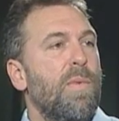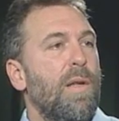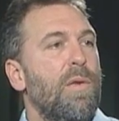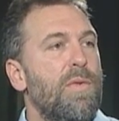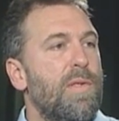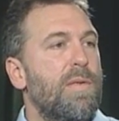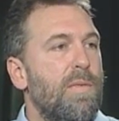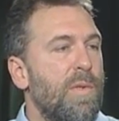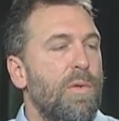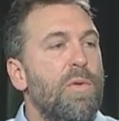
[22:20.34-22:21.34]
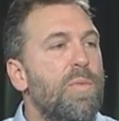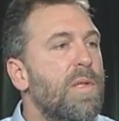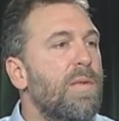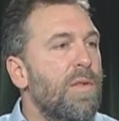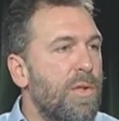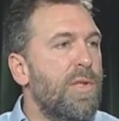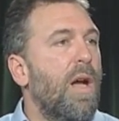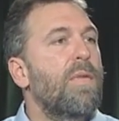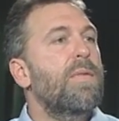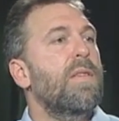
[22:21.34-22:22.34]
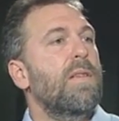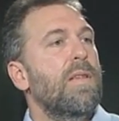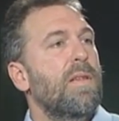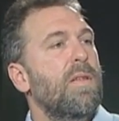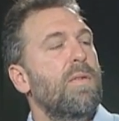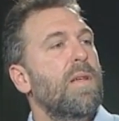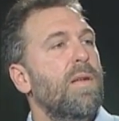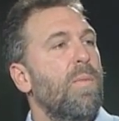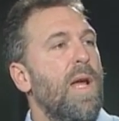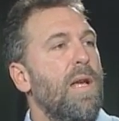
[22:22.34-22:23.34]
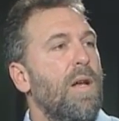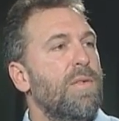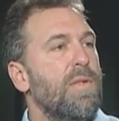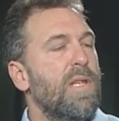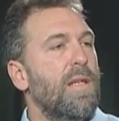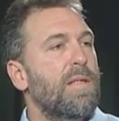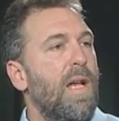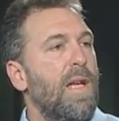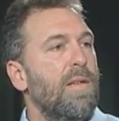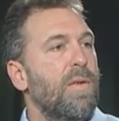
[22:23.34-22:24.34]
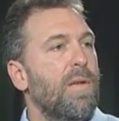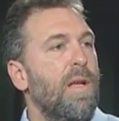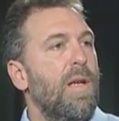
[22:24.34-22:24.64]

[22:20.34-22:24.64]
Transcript: lose yourself, then you in a way also set aside your